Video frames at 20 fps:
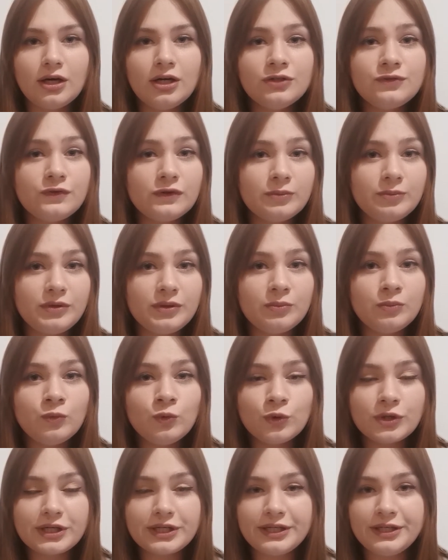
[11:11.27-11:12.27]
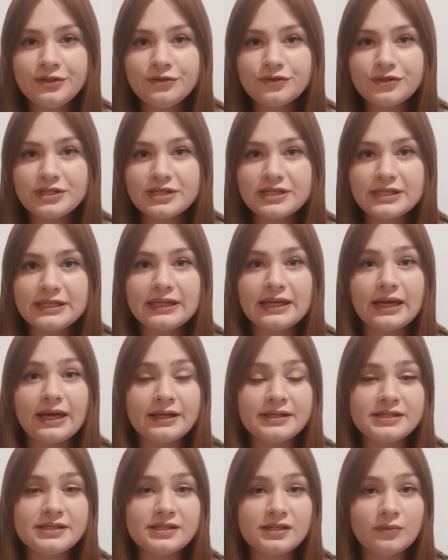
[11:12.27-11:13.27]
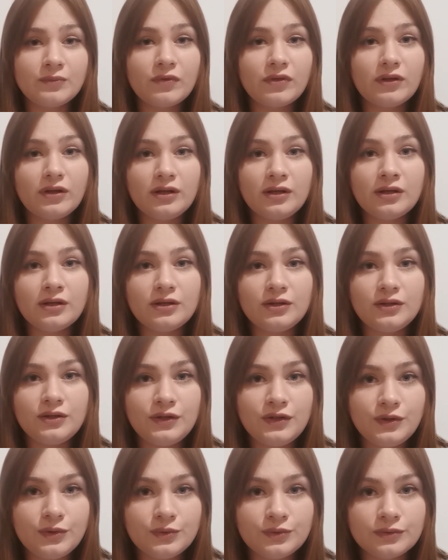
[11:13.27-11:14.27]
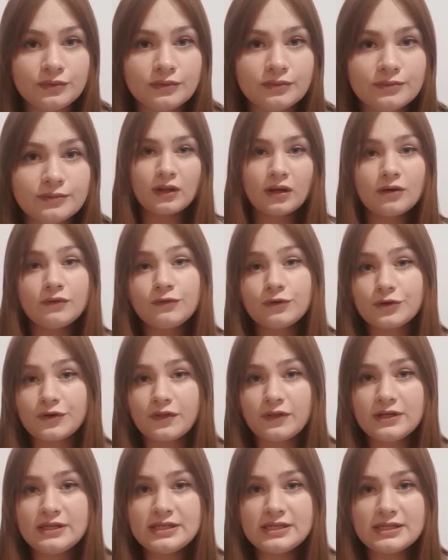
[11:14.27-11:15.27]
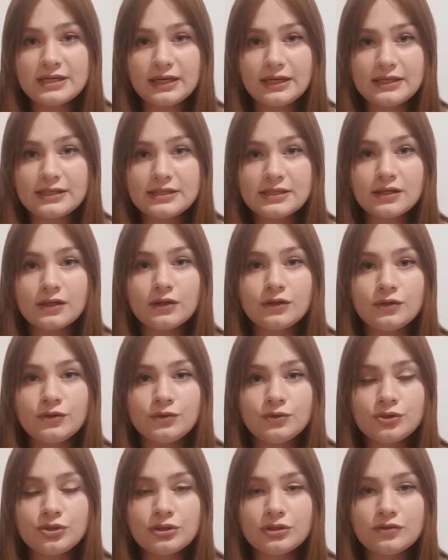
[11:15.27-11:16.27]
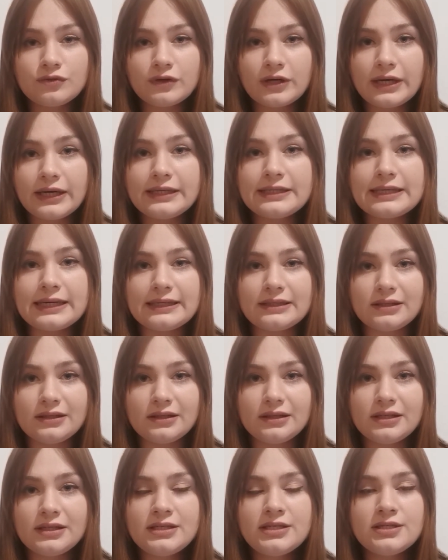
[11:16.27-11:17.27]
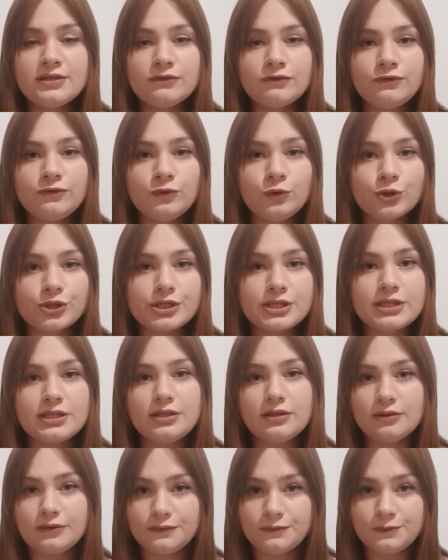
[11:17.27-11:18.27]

It will be more interesting and something new. For this task, you should write at least 40